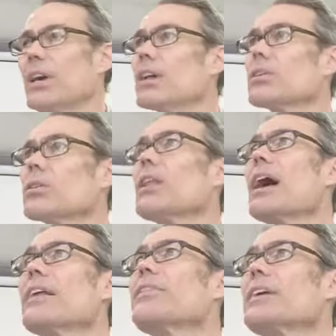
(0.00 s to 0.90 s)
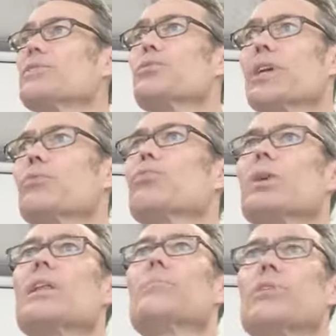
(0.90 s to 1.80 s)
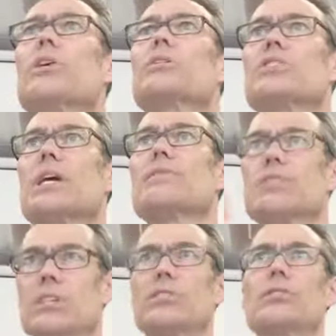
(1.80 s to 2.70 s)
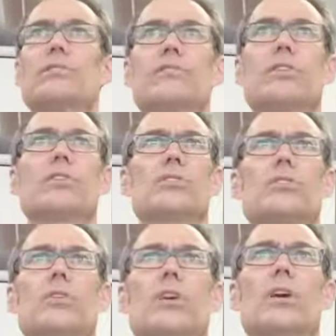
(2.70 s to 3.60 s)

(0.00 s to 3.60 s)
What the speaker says: But there are a lot of things we can really put ourselves into first.